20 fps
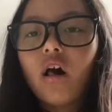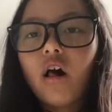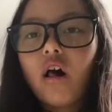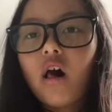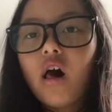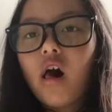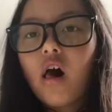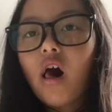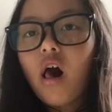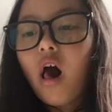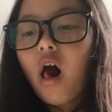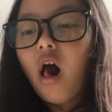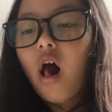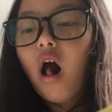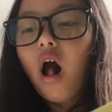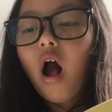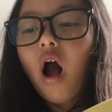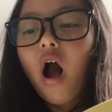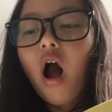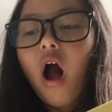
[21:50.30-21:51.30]

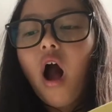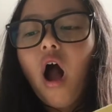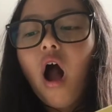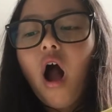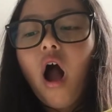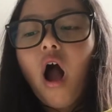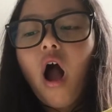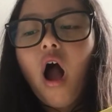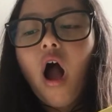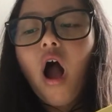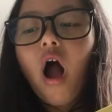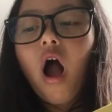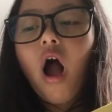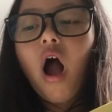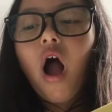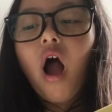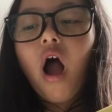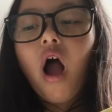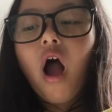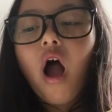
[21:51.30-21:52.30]

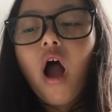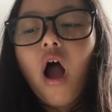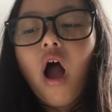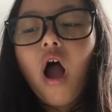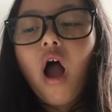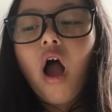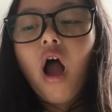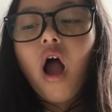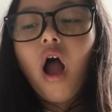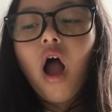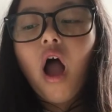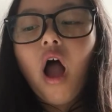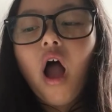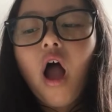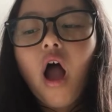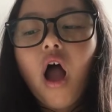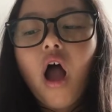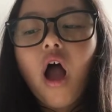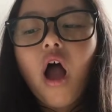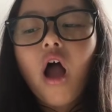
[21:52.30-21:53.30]

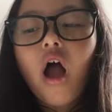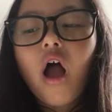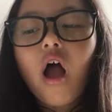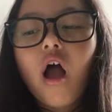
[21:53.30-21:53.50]
Nobody speaks.